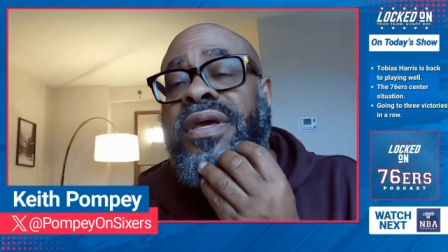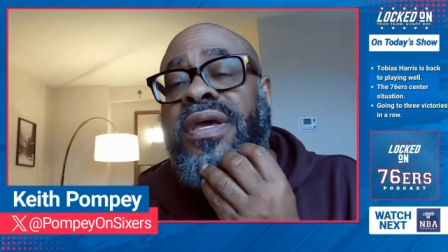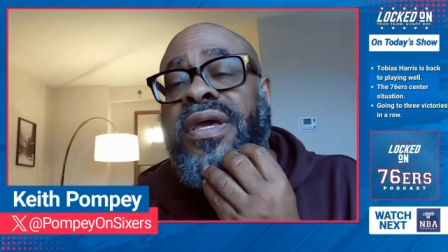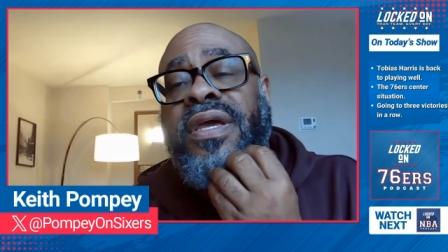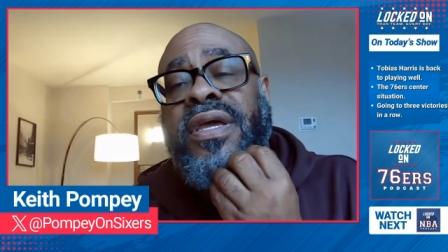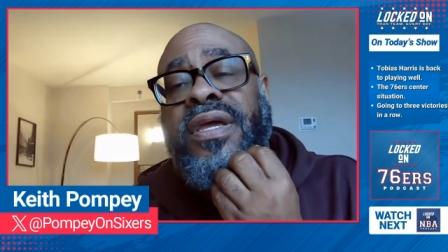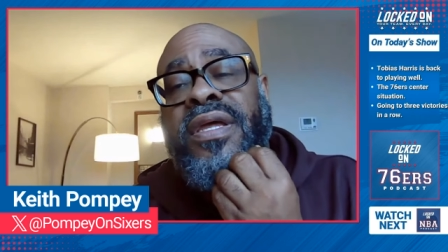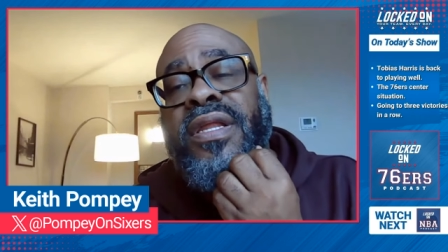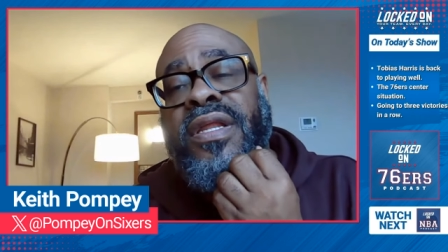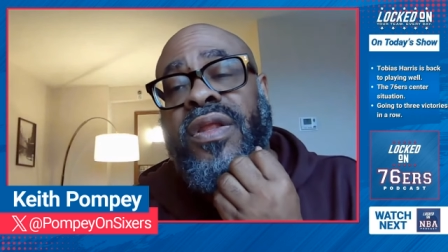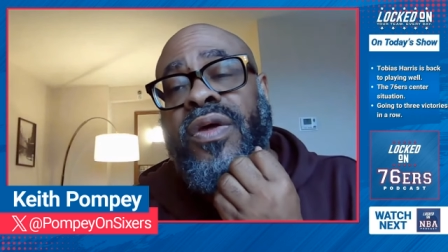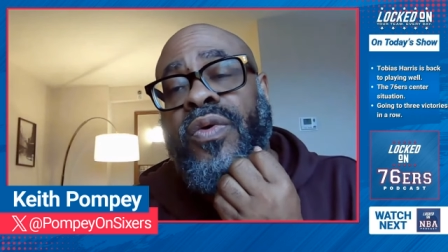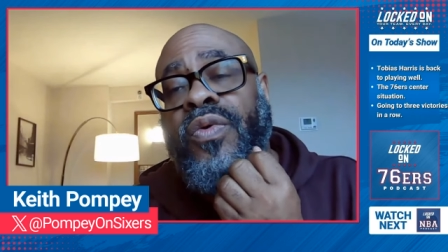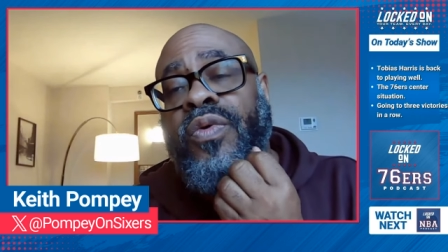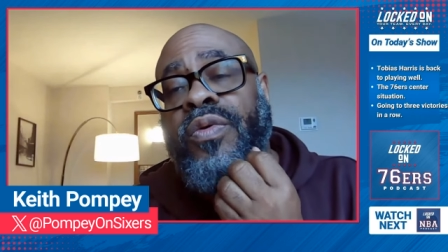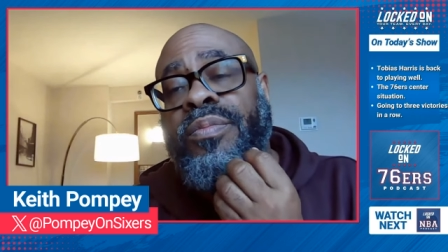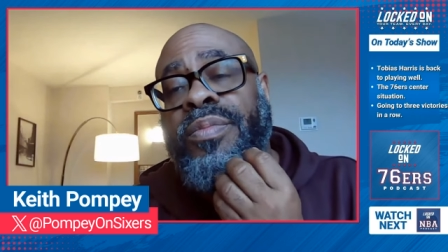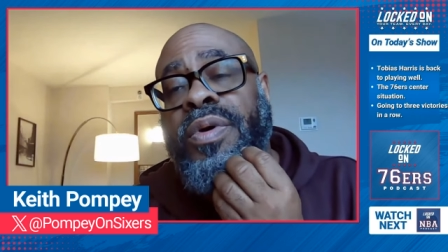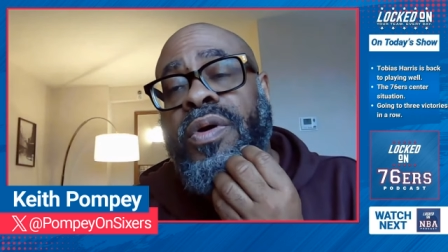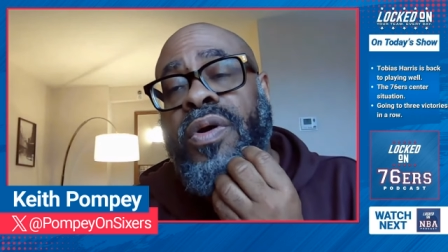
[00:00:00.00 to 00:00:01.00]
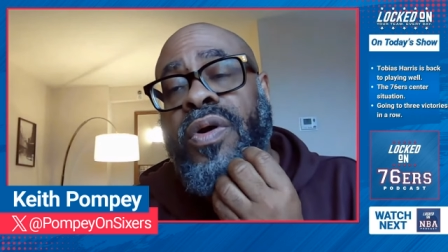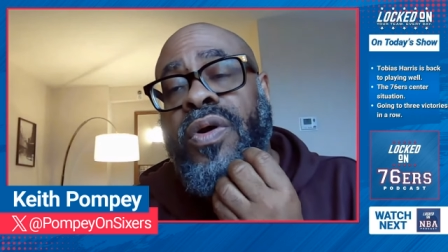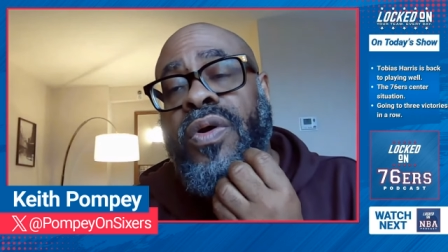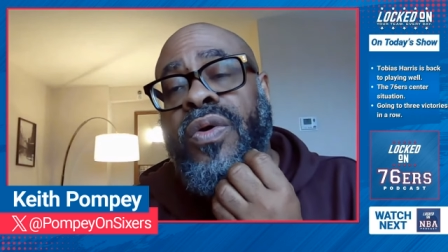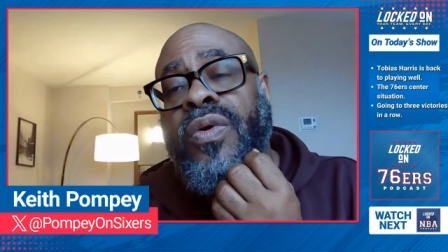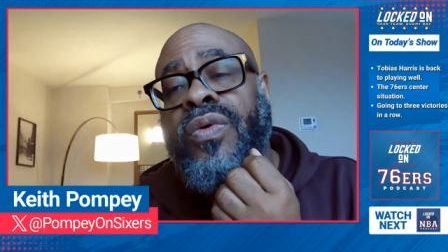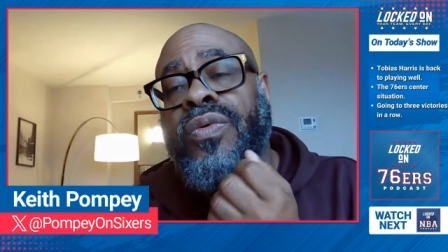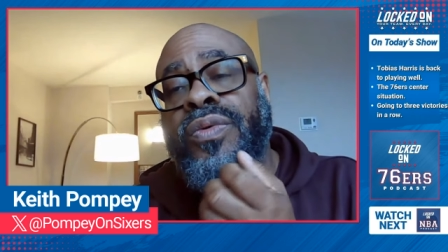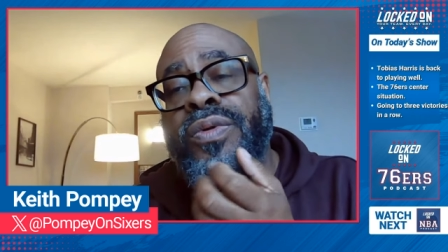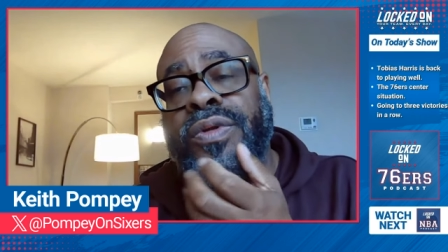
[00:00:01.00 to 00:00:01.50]
And lo and
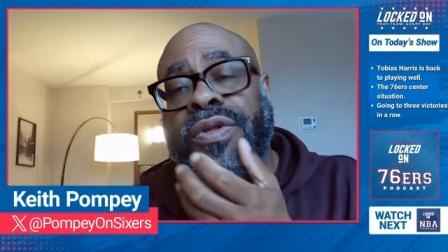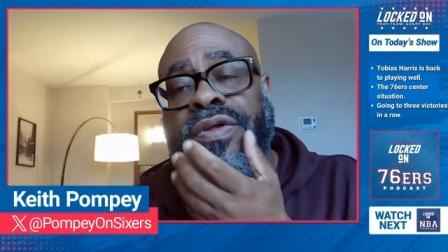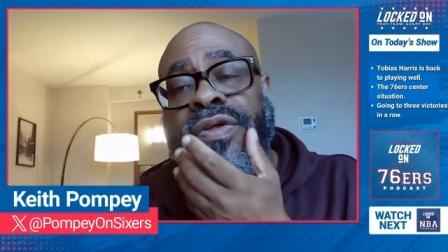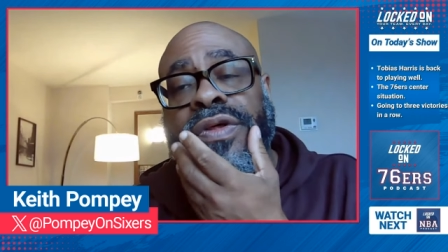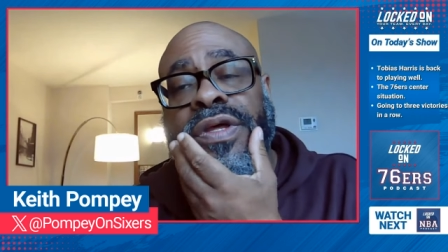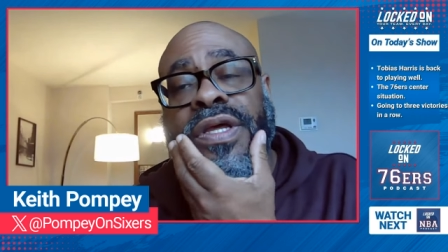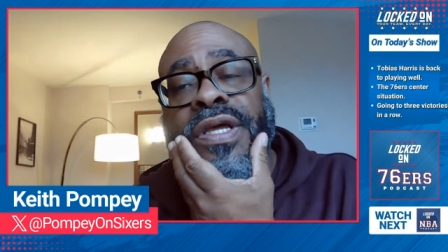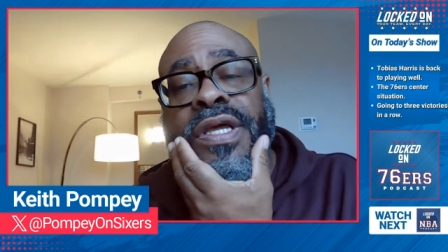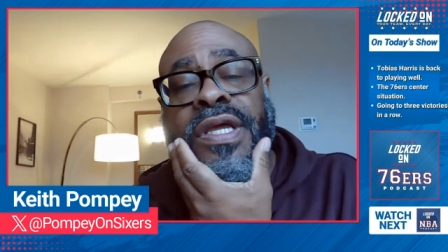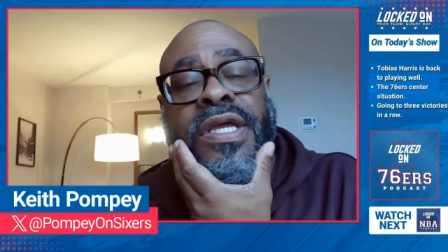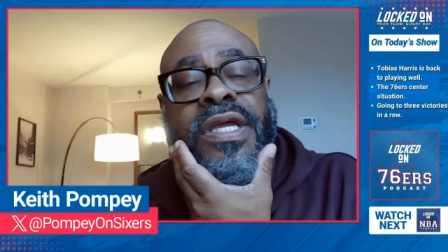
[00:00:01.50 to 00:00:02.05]
behold, he